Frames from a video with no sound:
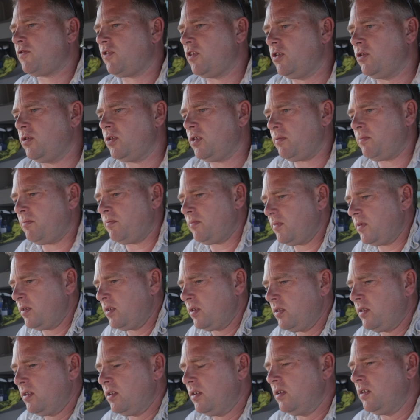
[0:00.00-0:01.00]
through them.
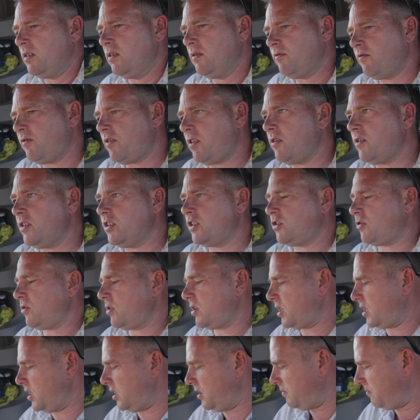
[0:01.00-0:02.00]
Very
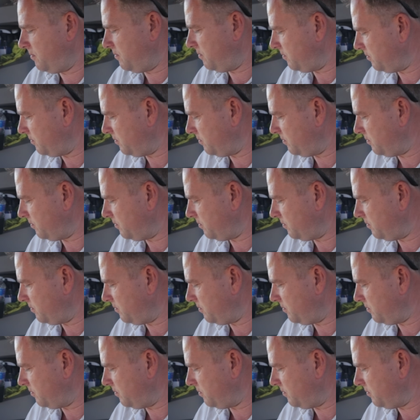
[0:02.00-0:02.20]
tricky.